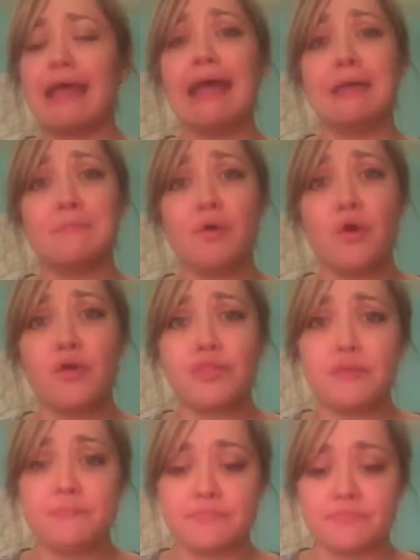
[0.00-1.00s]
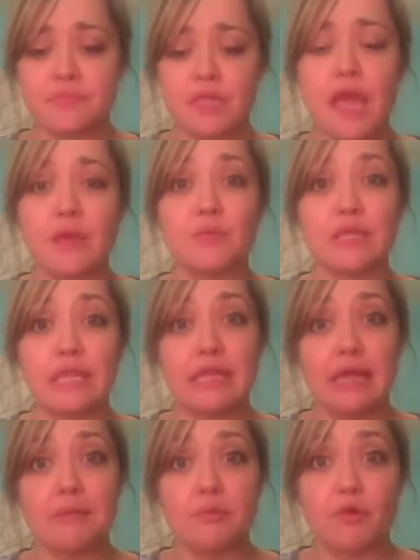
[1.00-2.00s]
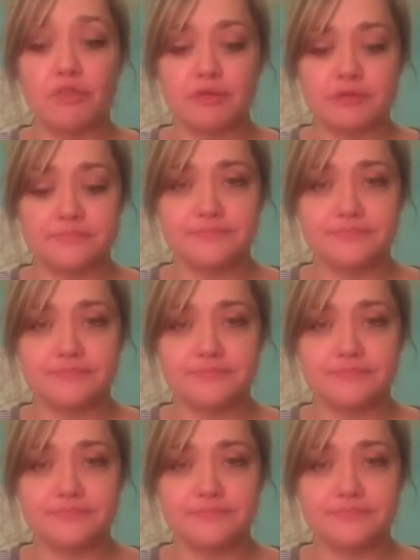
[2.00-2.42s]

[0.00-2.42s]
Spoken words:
I am both. I really like both.